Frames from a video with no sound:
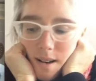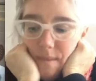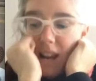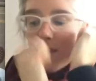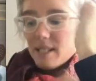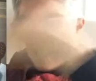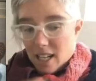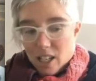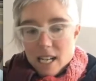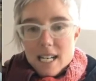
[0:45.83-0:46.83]
My name is
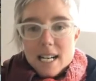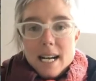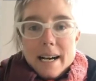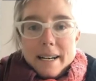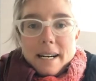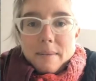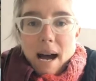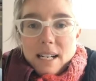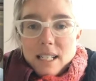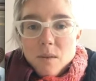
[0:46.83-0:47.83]
Sarah.
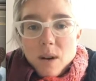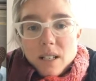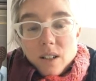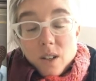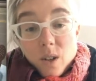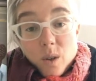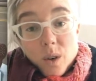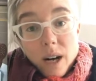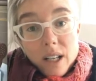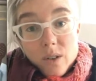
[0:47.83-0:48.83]
Actually went to
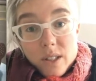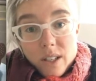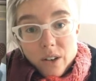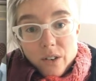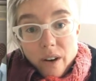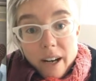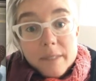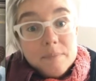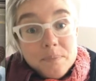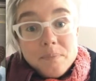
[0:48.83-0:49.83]
school at UC Irvine,